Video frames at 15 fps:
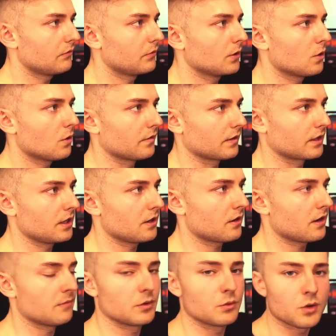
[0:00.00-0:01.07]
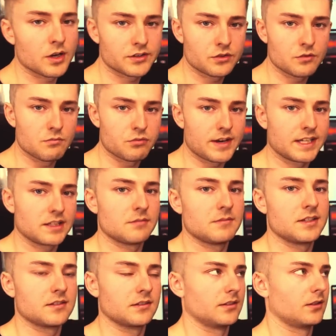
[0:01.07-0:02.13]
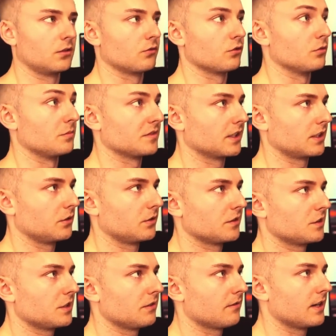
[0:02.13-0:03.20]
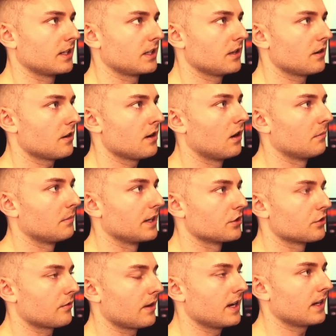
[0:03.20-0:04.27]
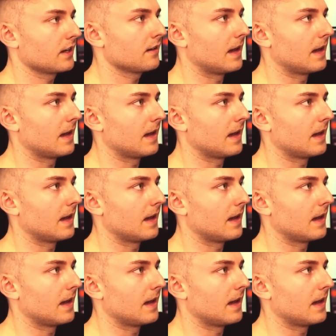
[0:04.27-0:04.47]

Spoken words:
if we go over here and we want to break them into little groups, like you can see right here on my trading,